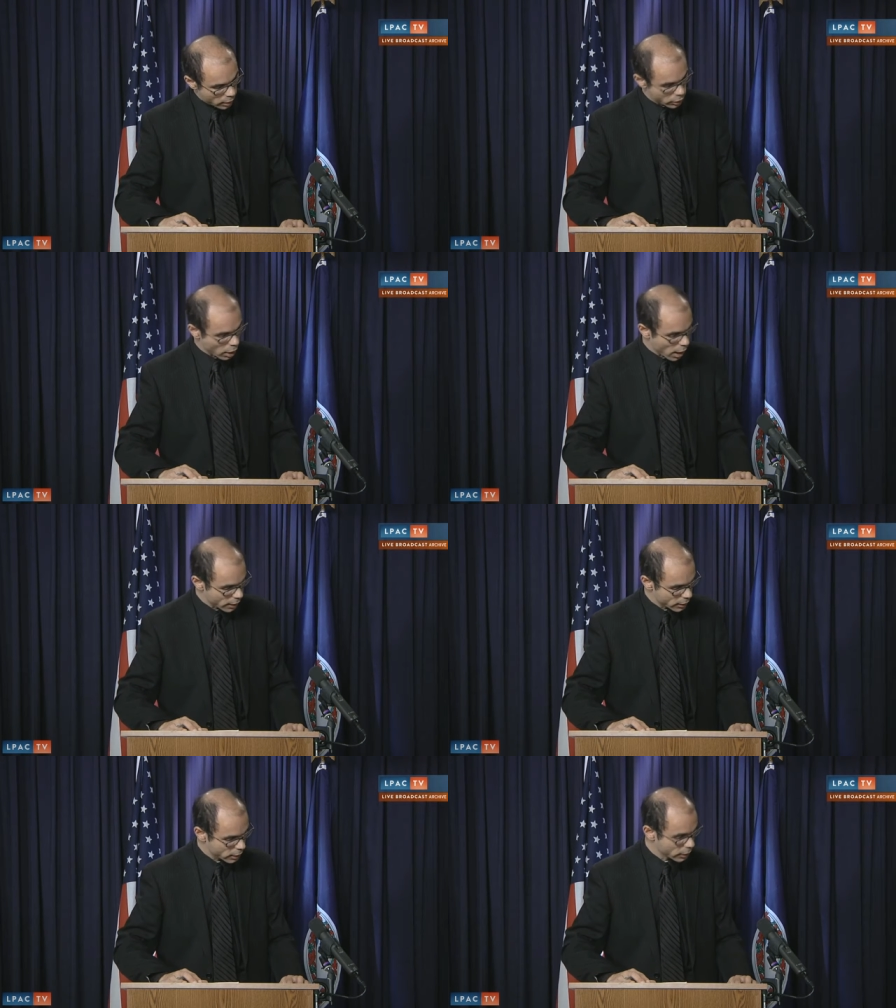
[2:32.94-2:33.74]

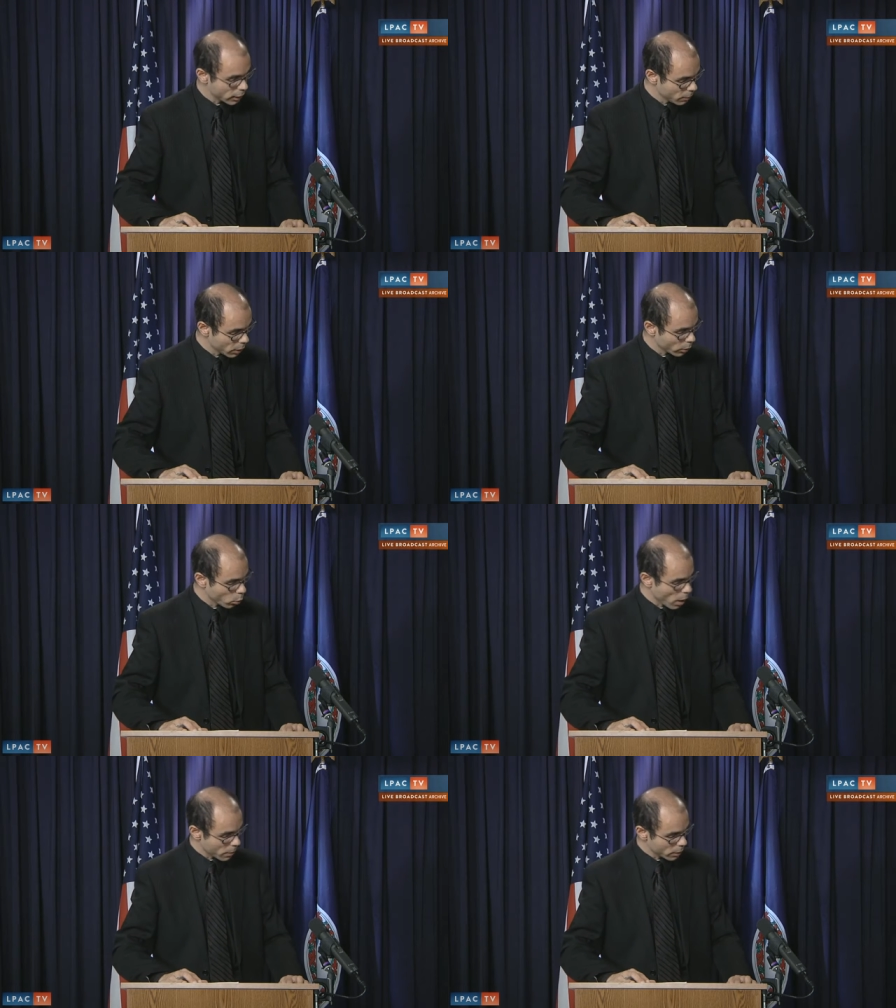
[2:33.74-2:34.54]
jihadists in Libya with
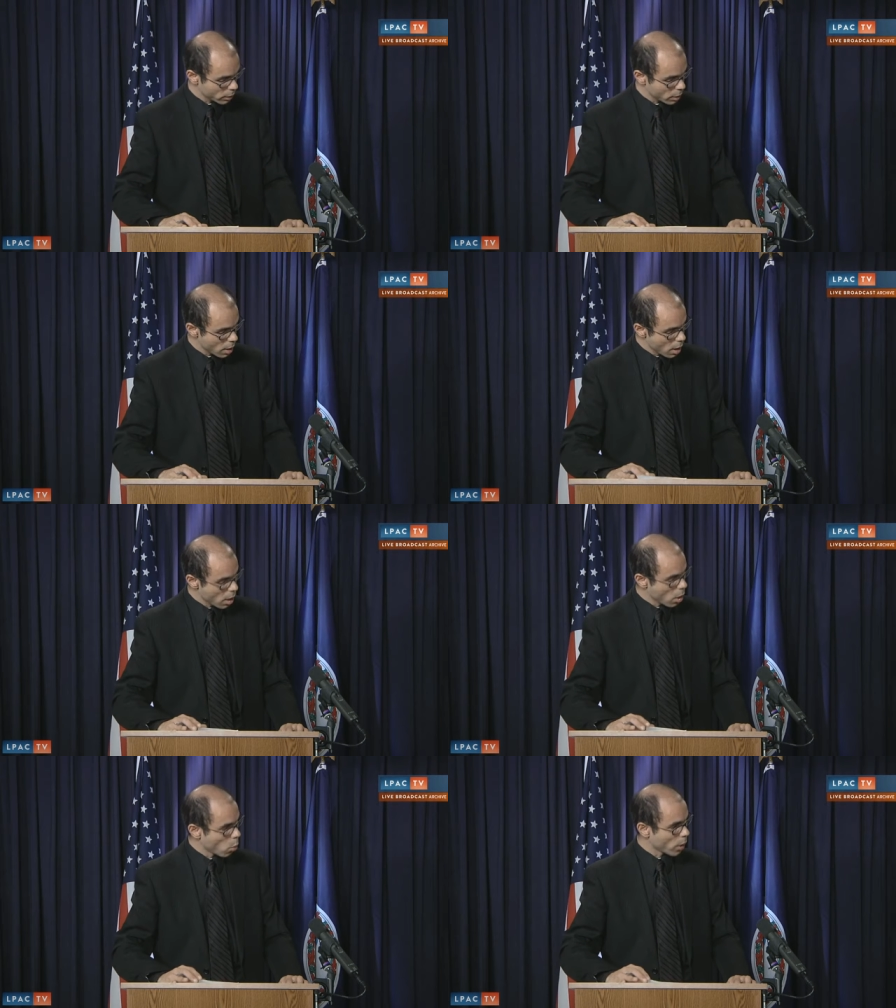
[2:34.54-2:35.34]
weapons,
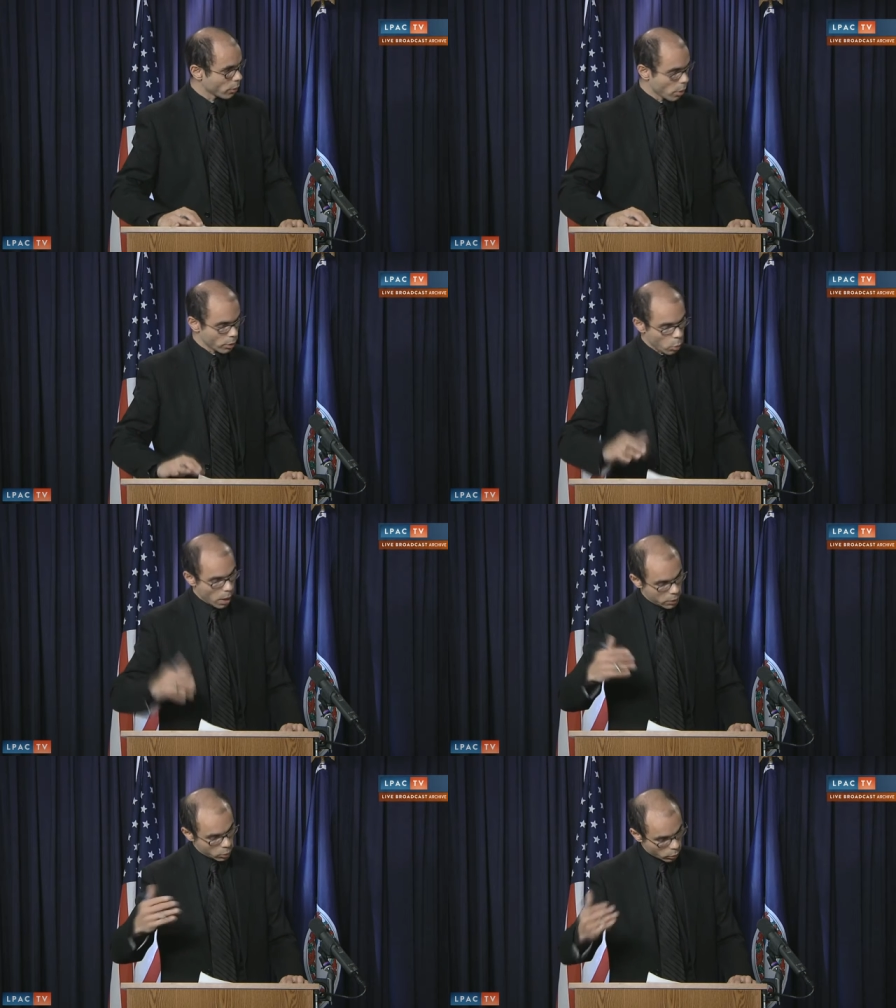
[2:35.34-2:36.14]
whether those weapons were